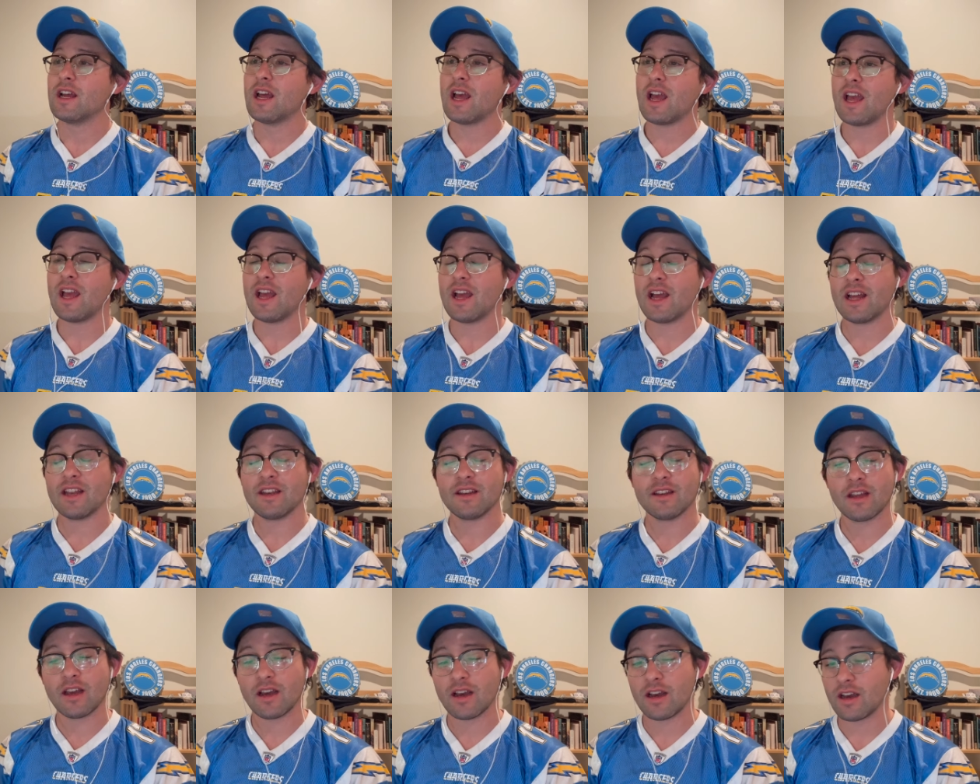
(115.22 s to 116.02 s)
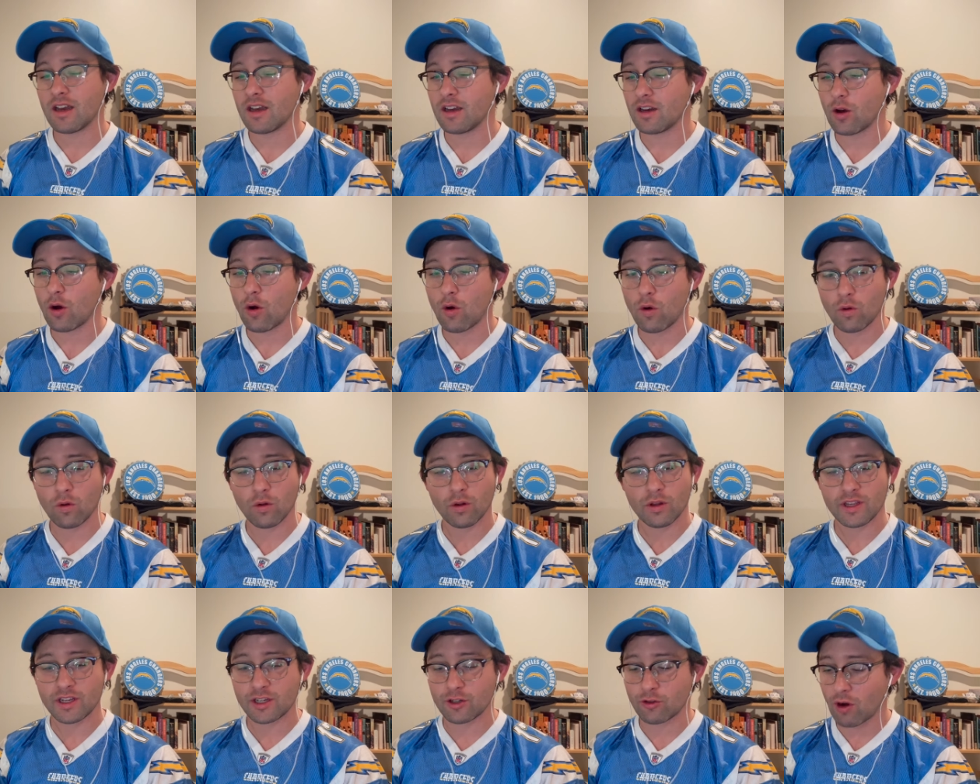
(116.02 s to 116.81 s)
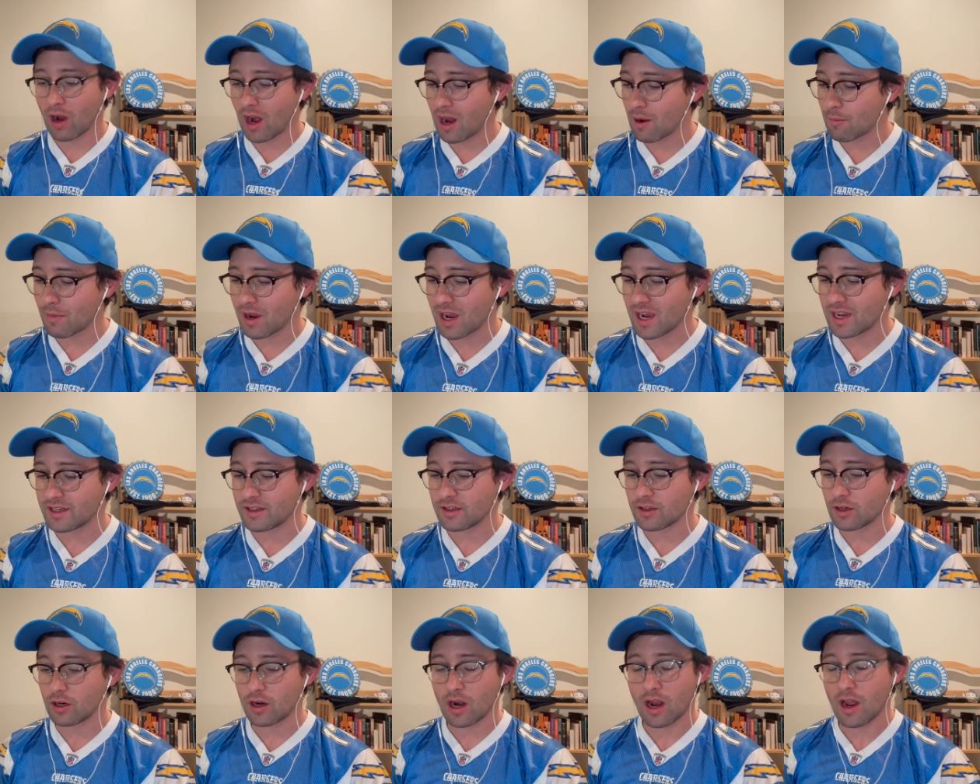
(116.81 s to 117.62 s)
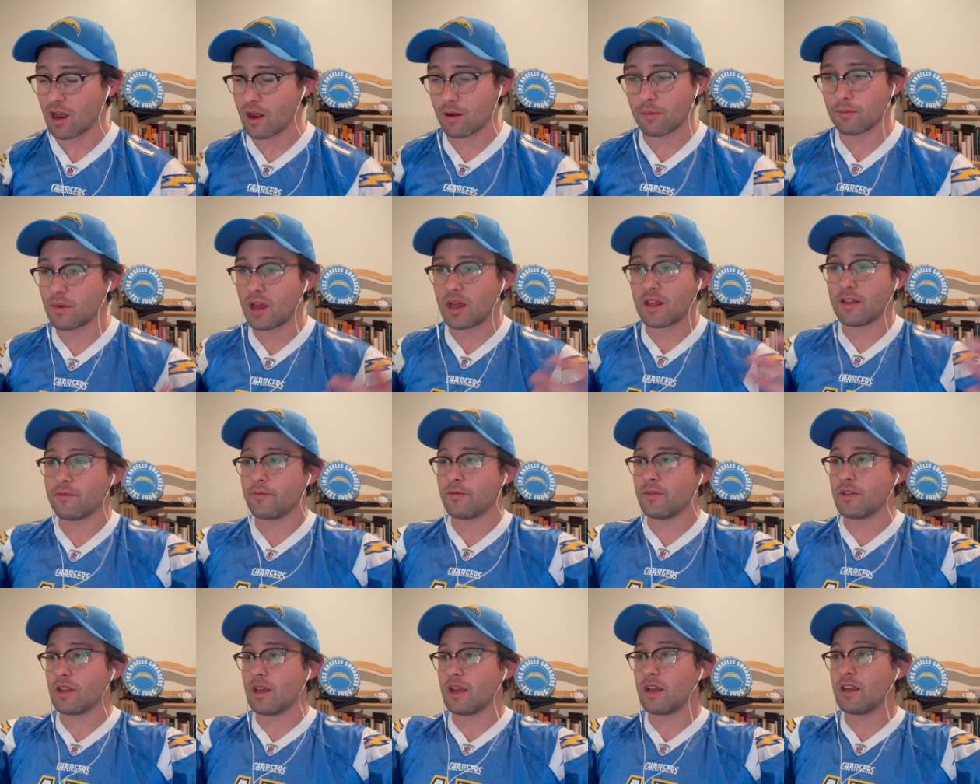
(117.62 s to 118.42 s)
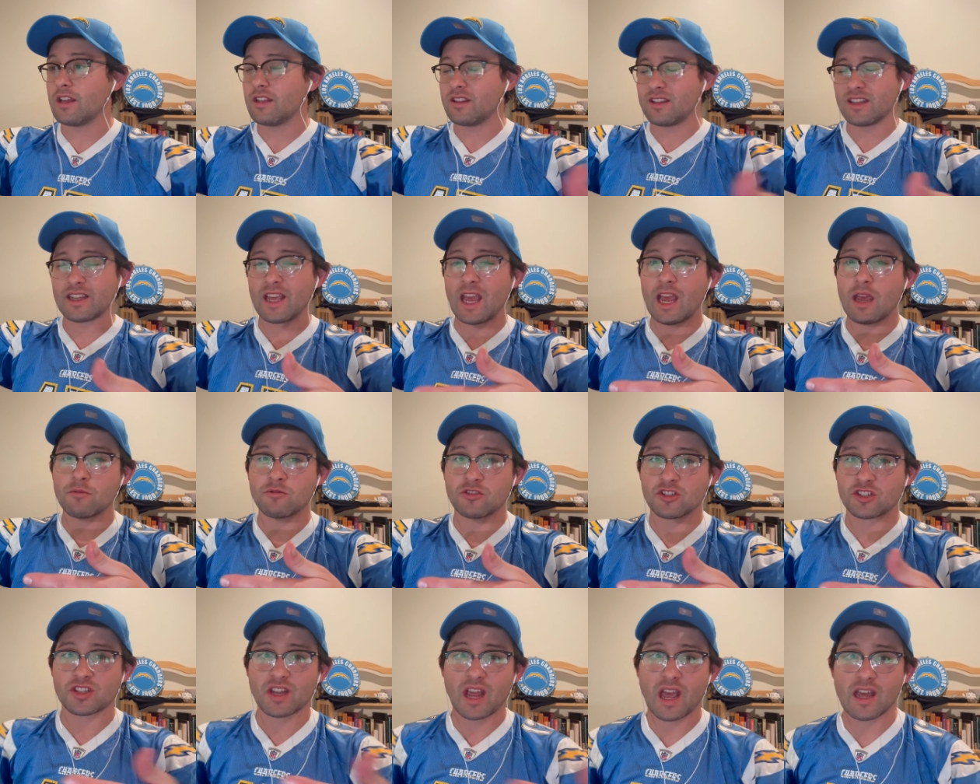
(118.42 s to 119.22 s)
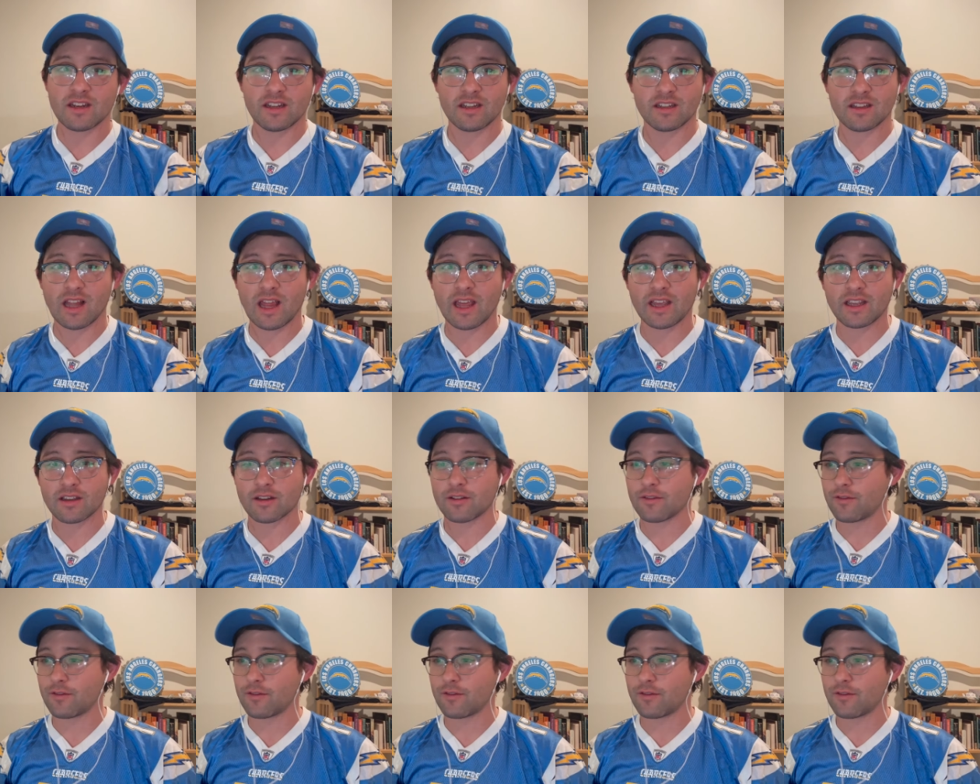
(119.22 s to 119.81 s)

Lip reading: And holy crap, the game just ended like